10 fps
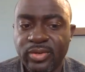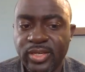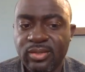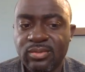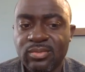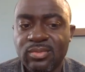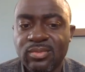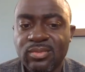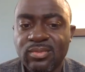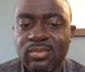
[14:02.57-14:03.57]
right?
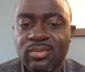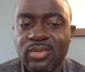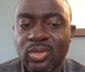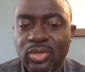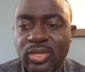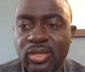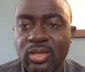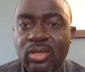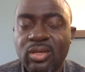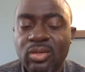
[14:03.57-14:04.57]
Okay,
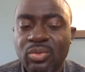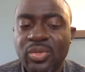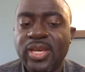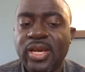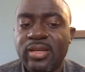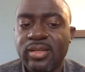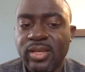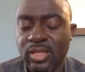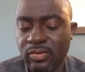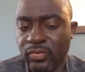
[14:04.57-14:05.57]
we add
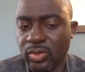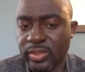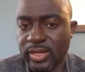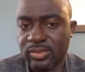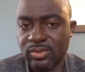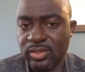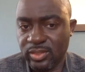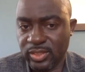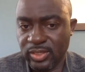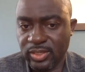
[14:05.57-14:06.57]
84,000
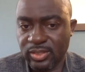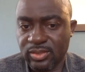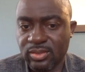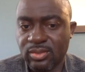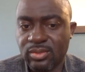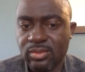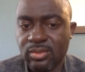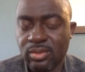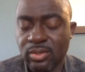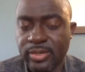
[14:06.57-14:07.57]
in 10 years,
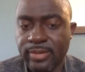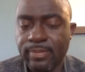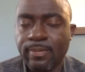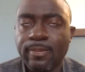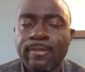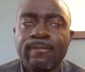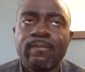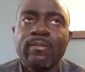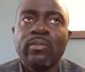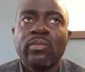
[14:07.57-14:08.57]
okay?
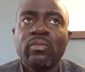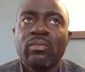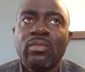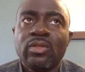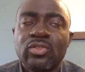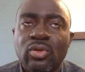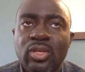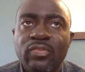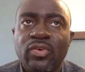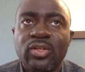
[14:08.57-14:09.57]
So
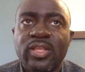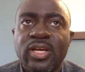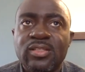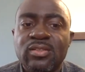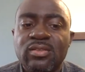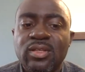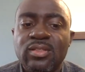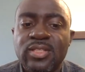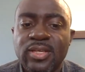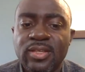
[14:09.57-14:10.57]
84,000
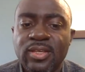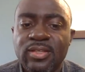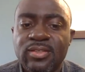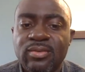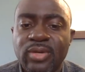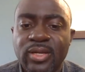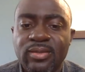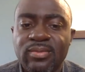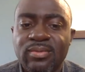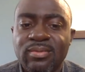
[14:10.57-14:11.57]
in 10 years, right?